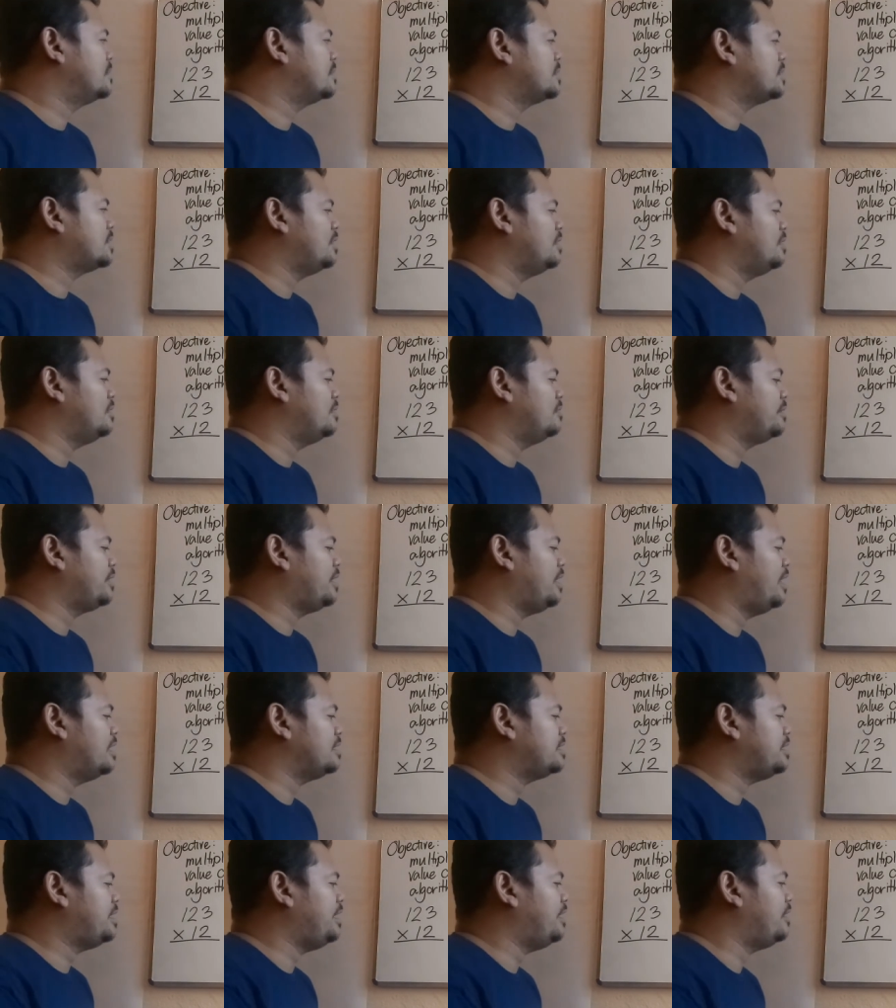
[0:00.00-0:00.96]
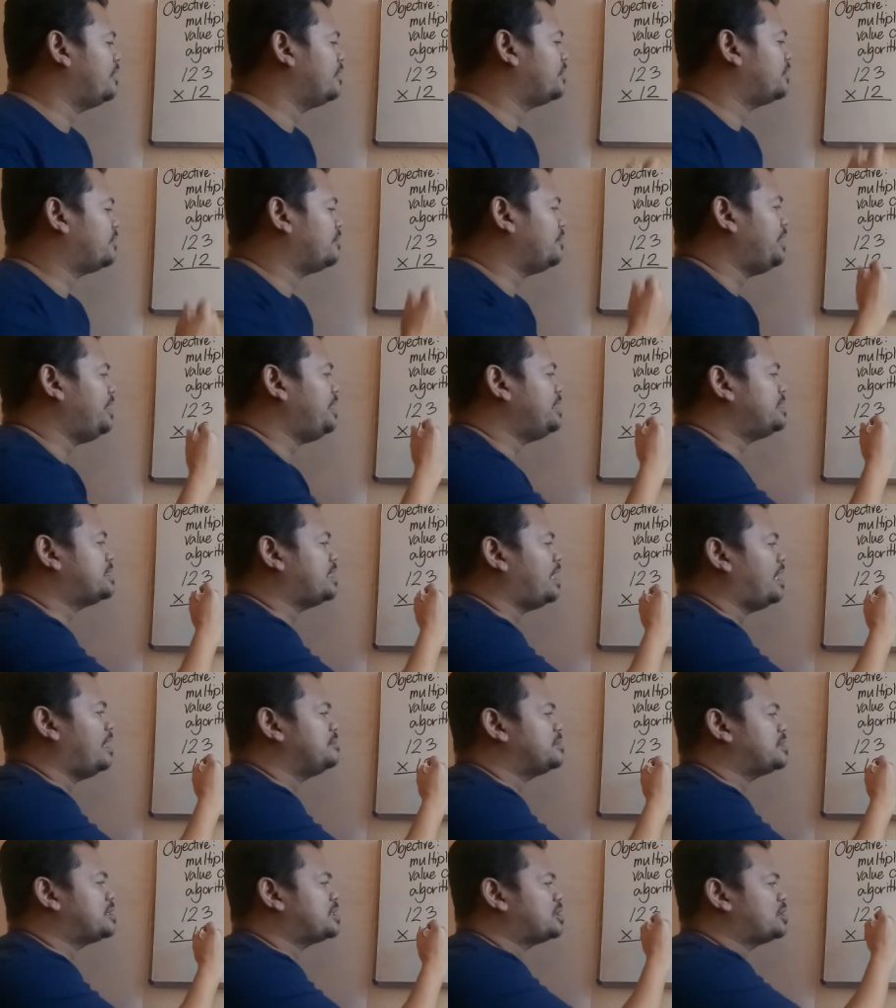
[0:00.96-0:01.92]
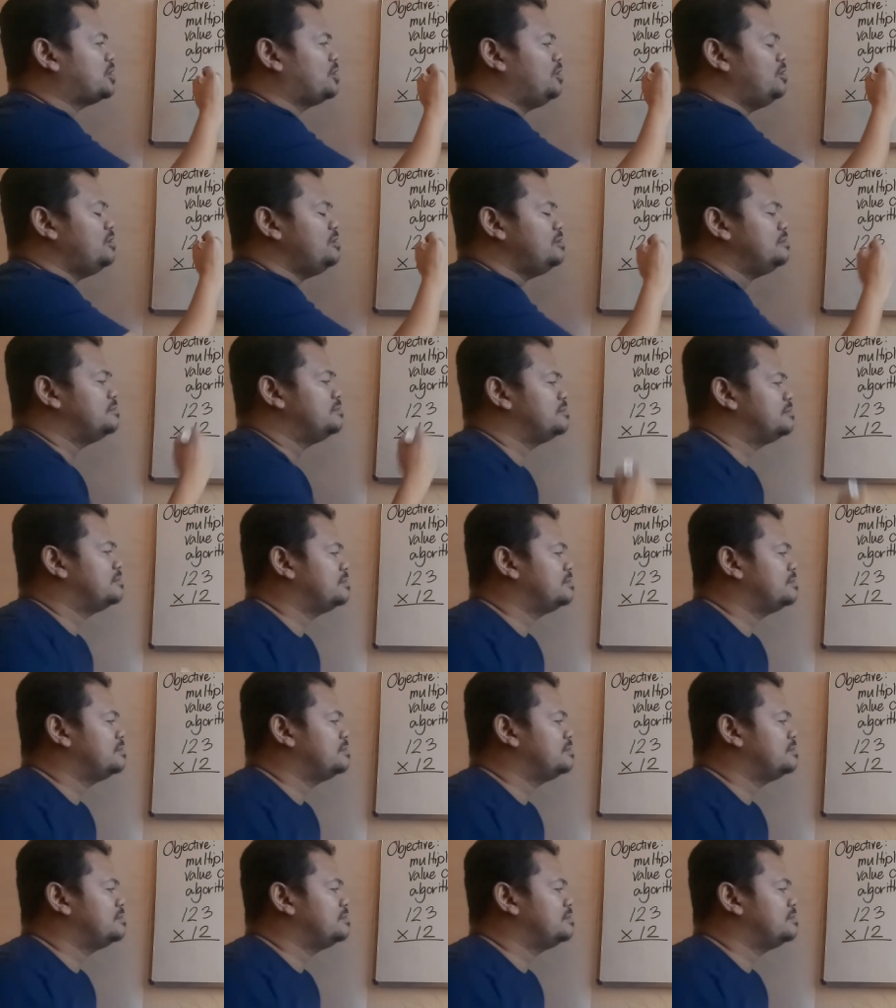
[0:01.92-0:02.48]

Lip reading: So we got here 3 times 2,